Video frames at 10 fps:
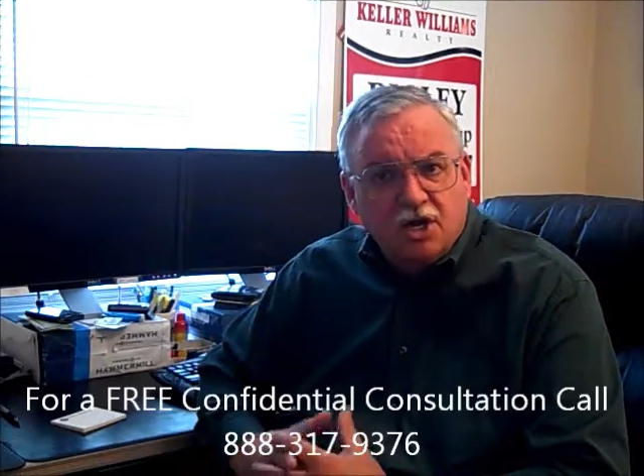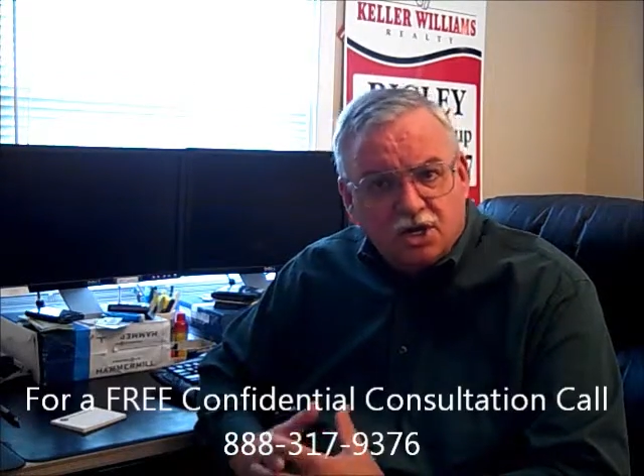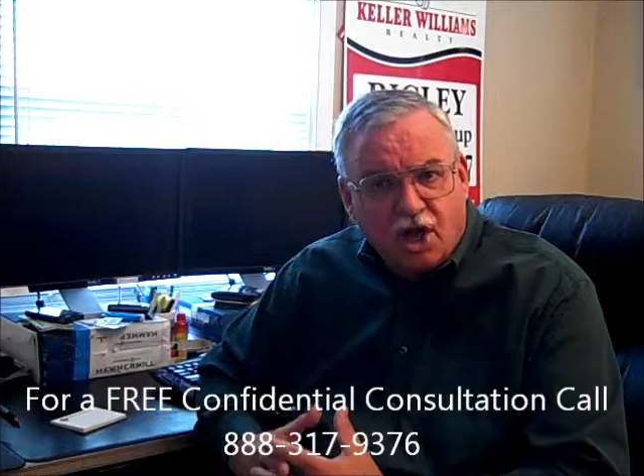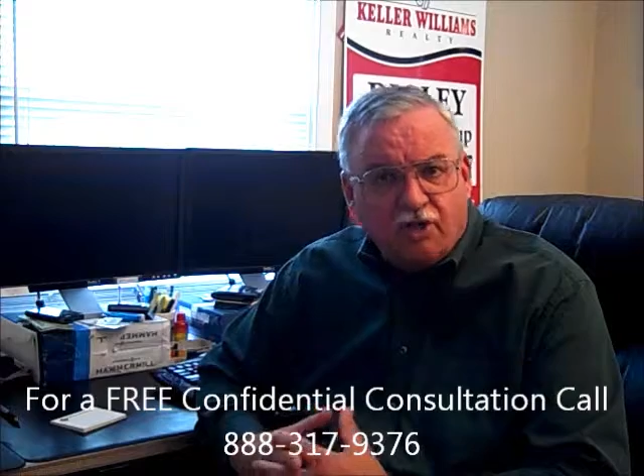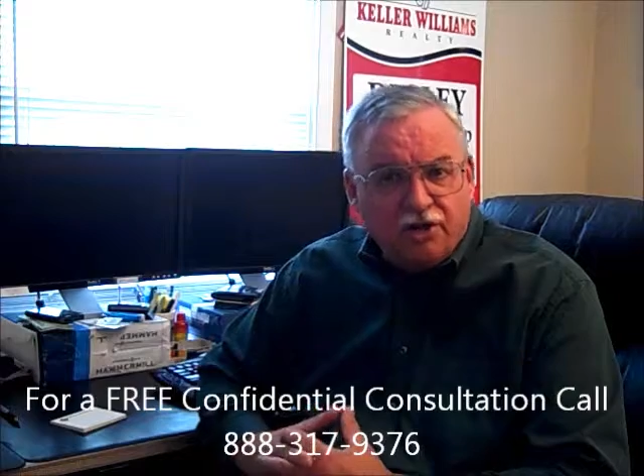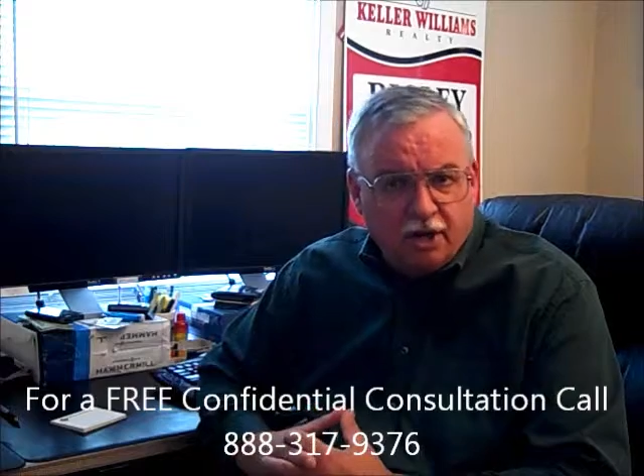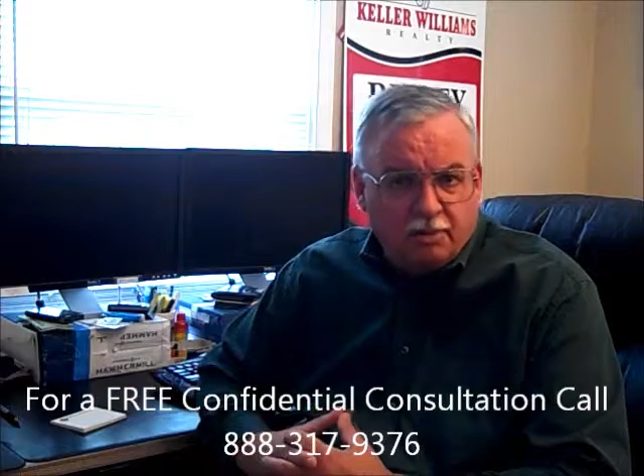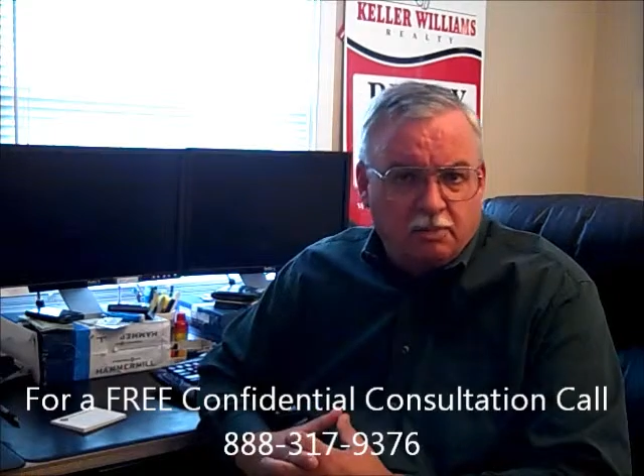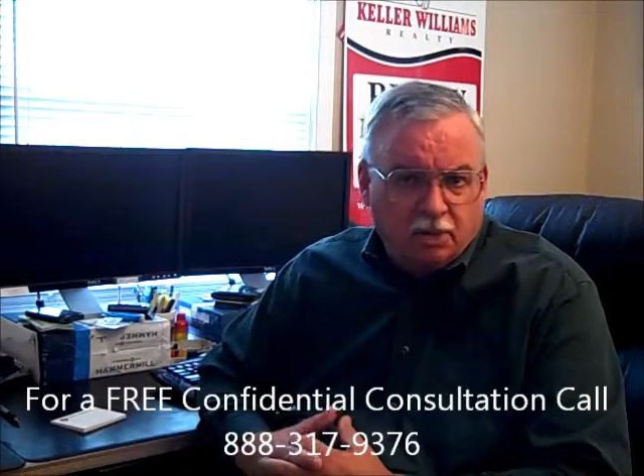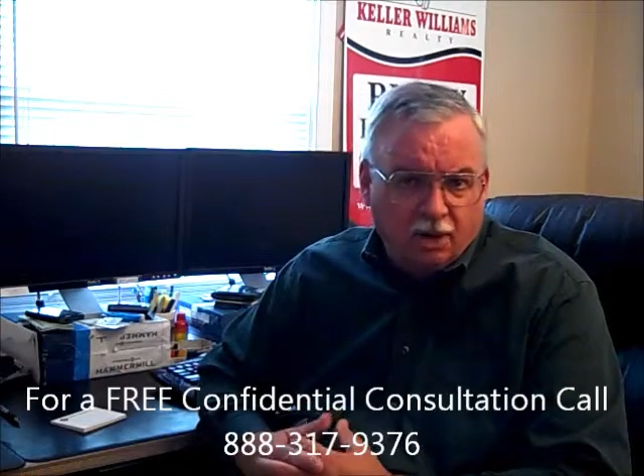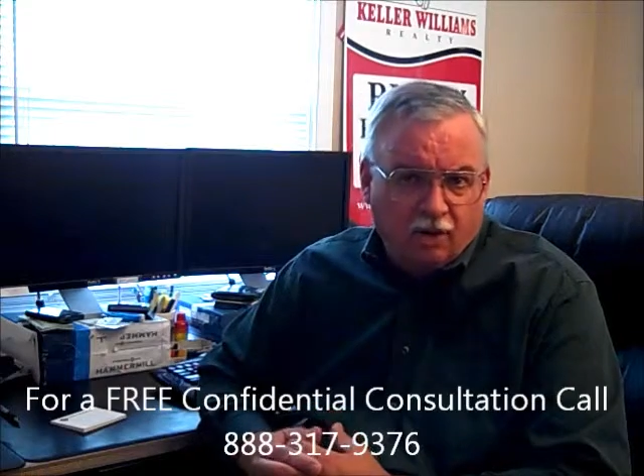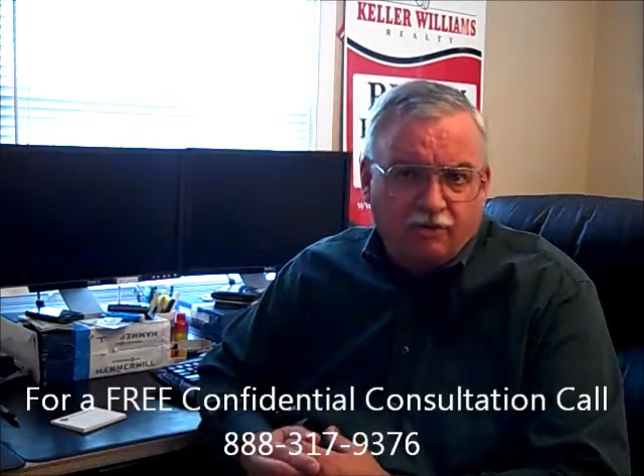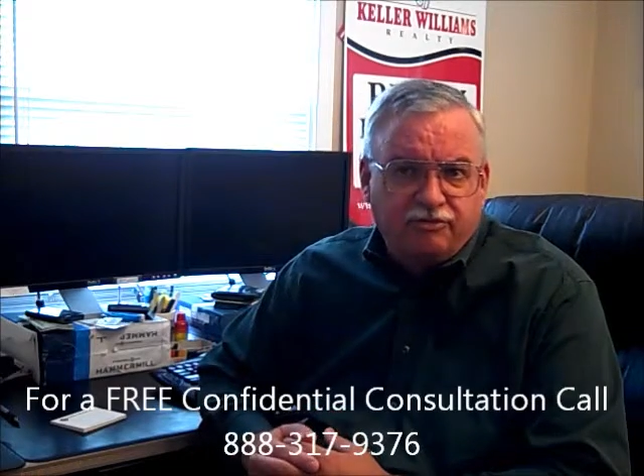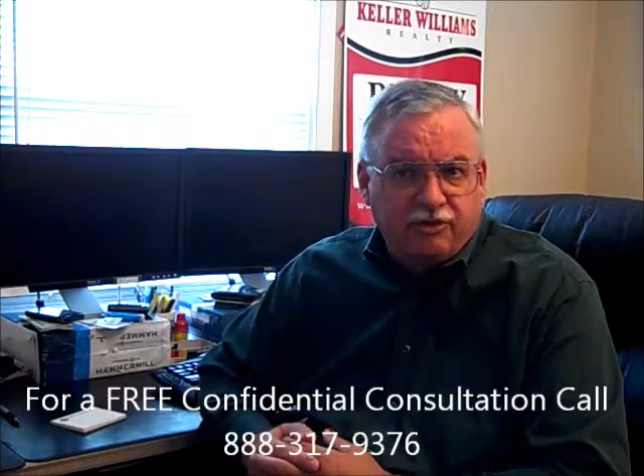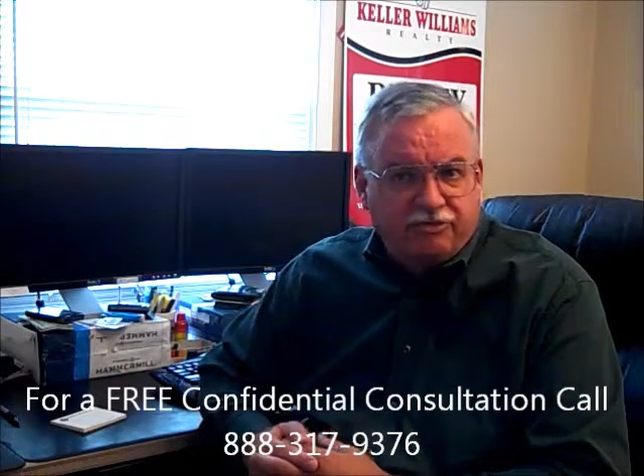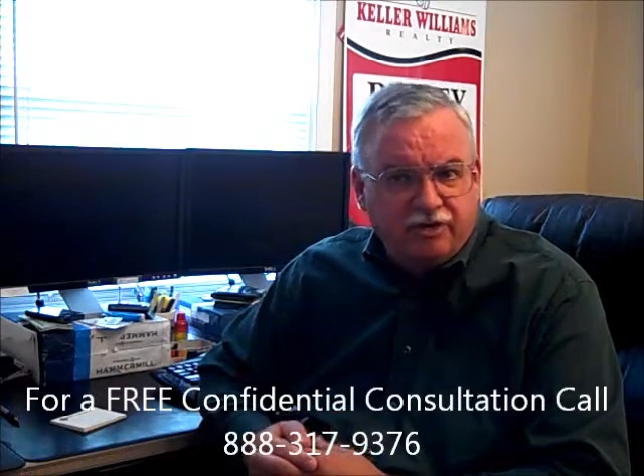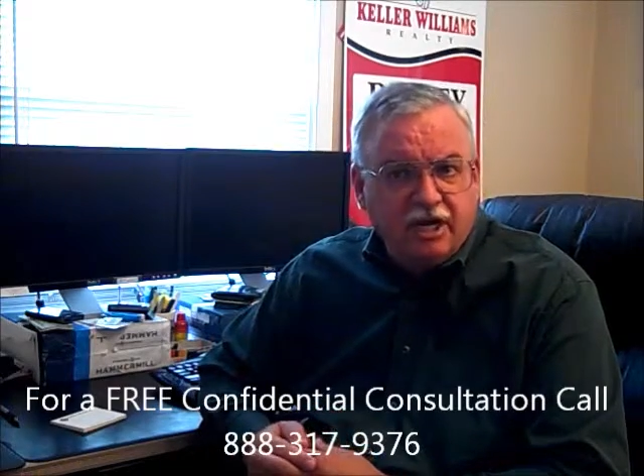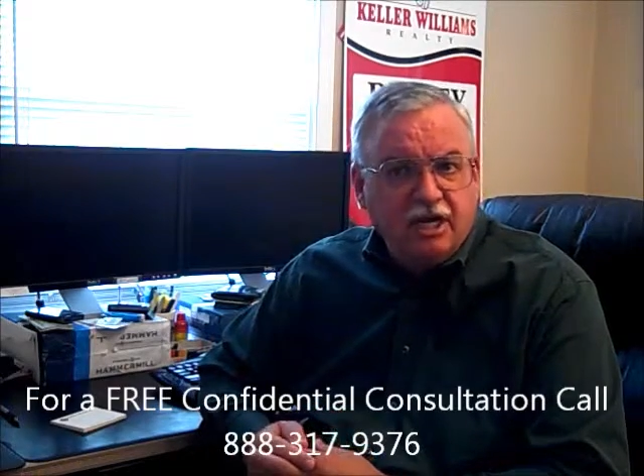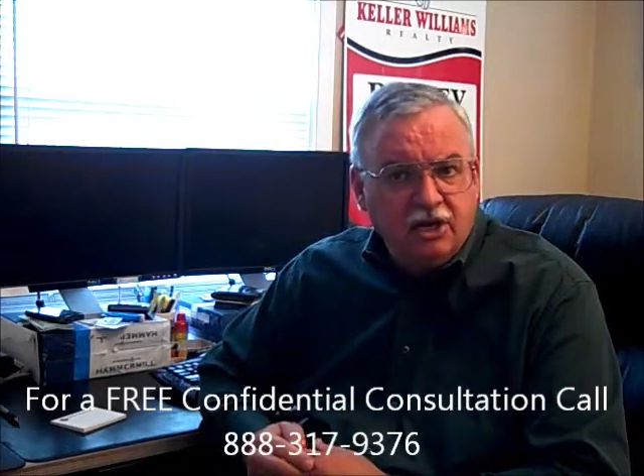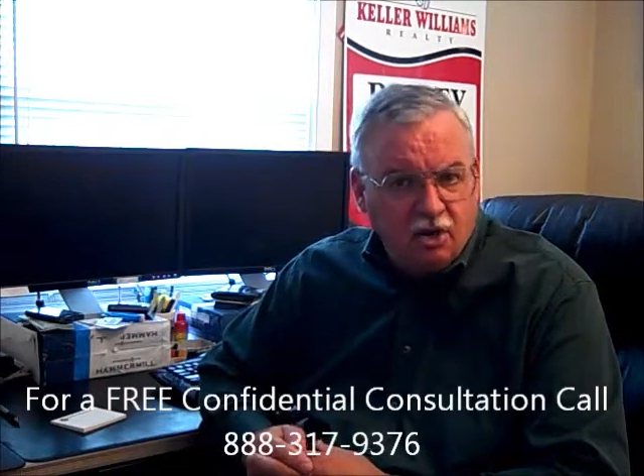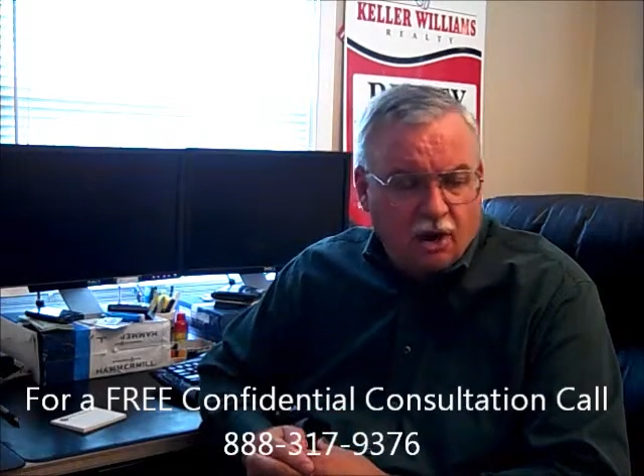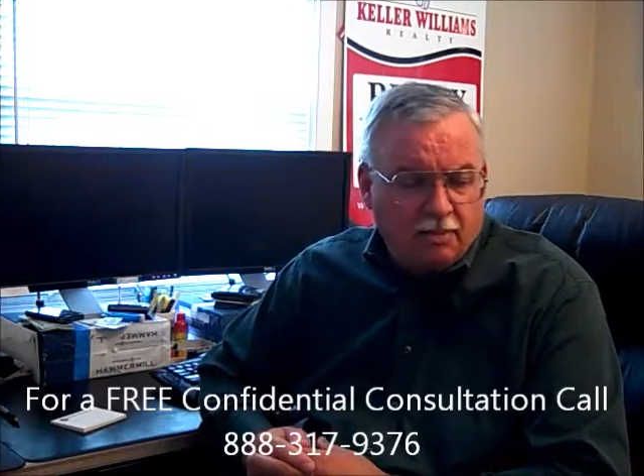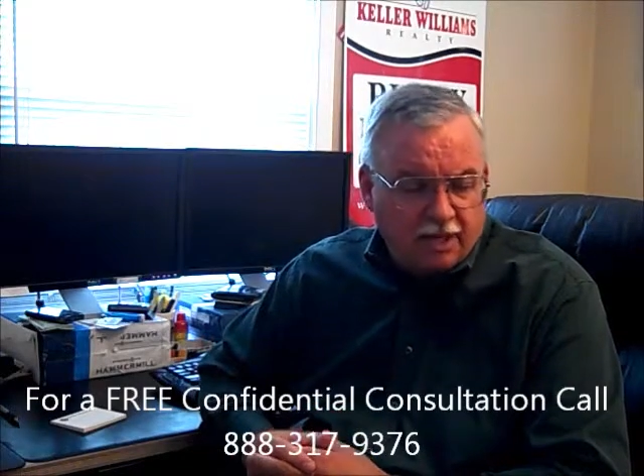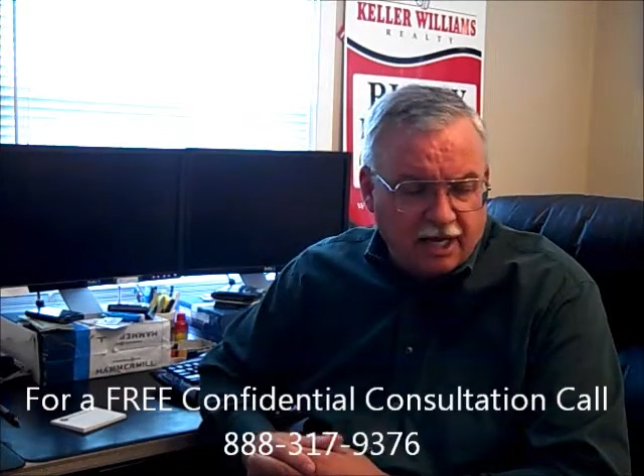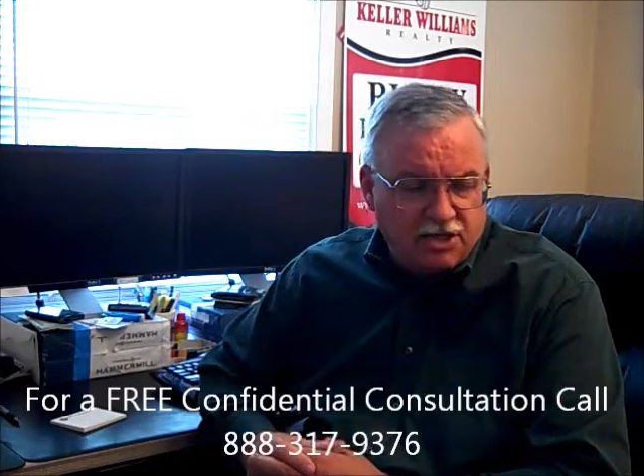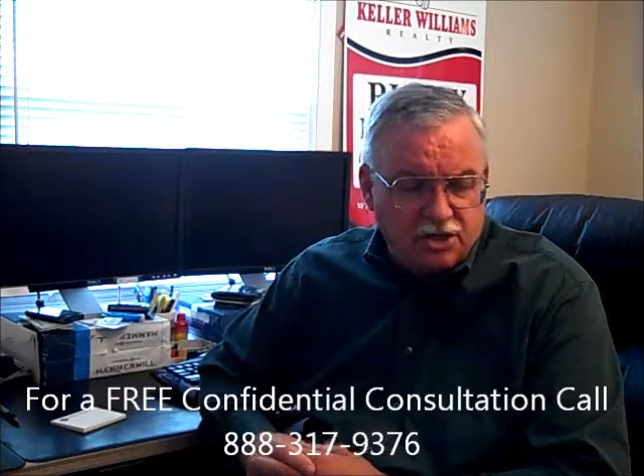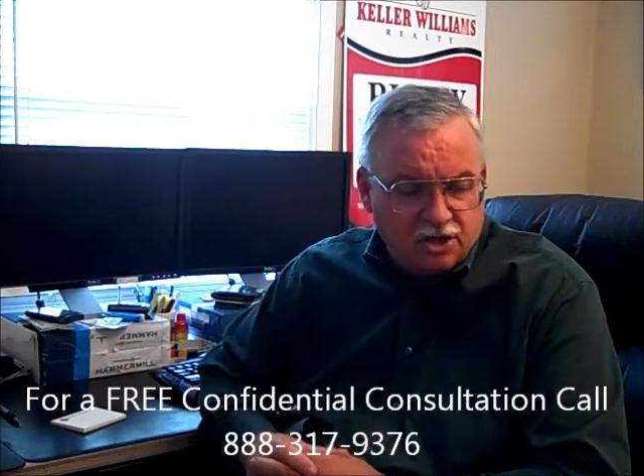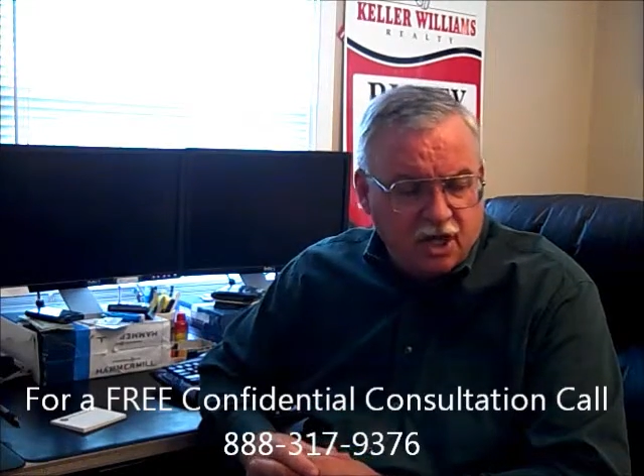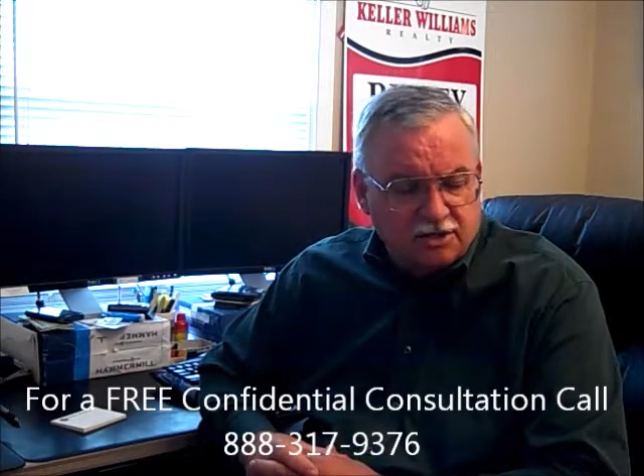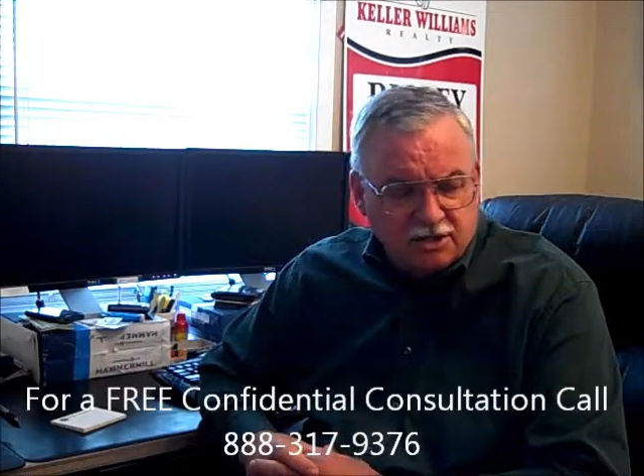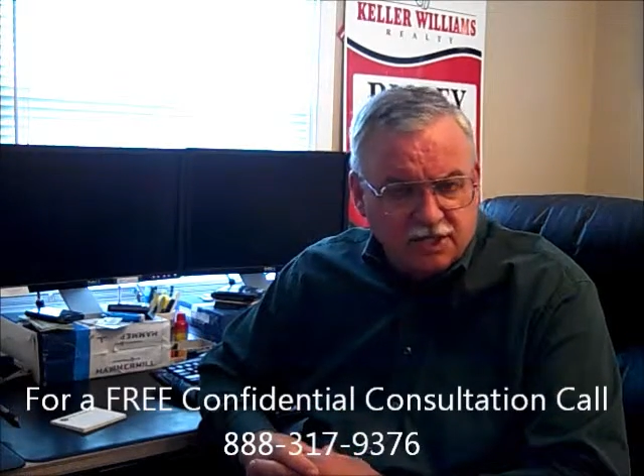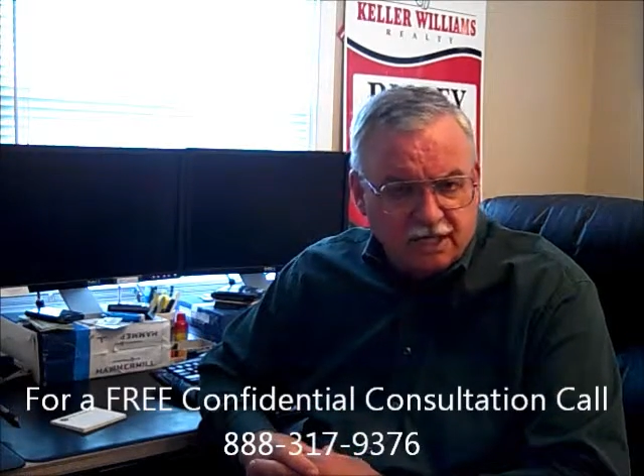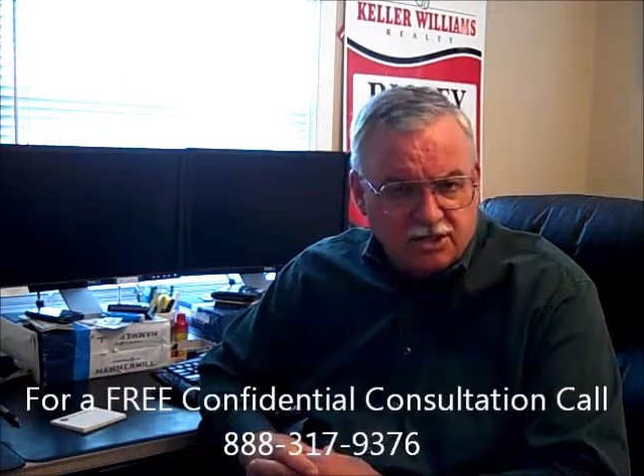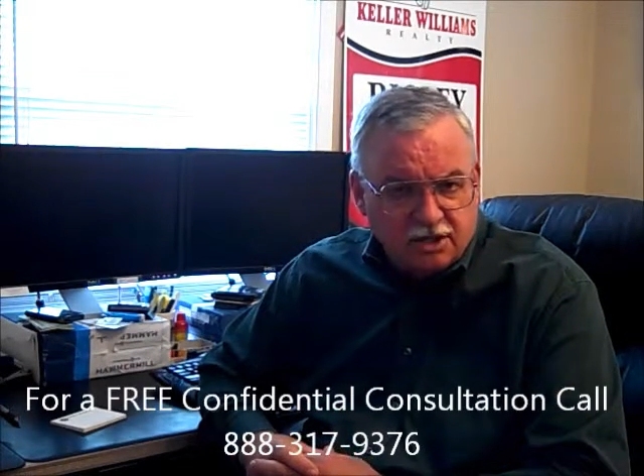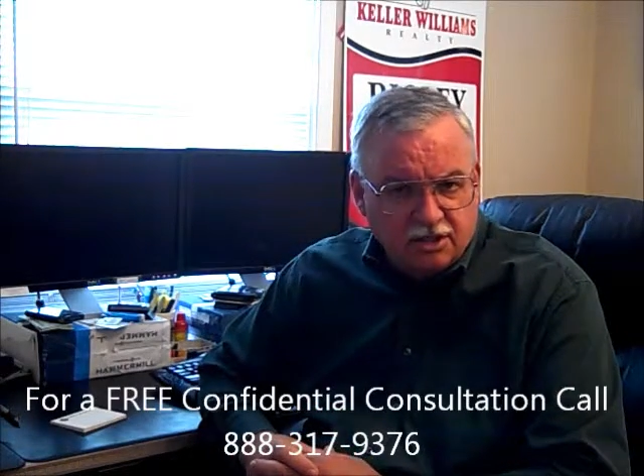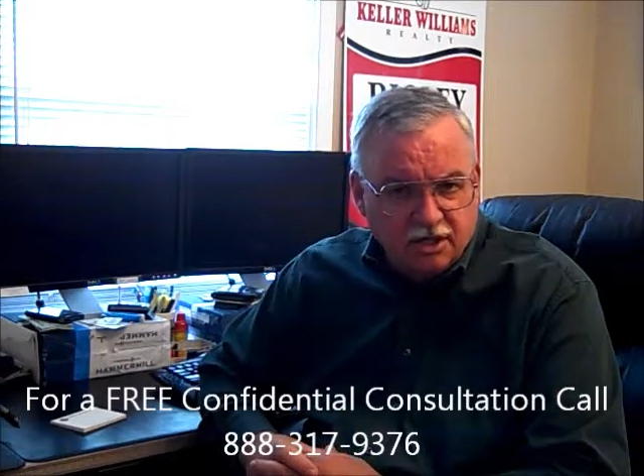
call the number below for a free, no-obligation consultation.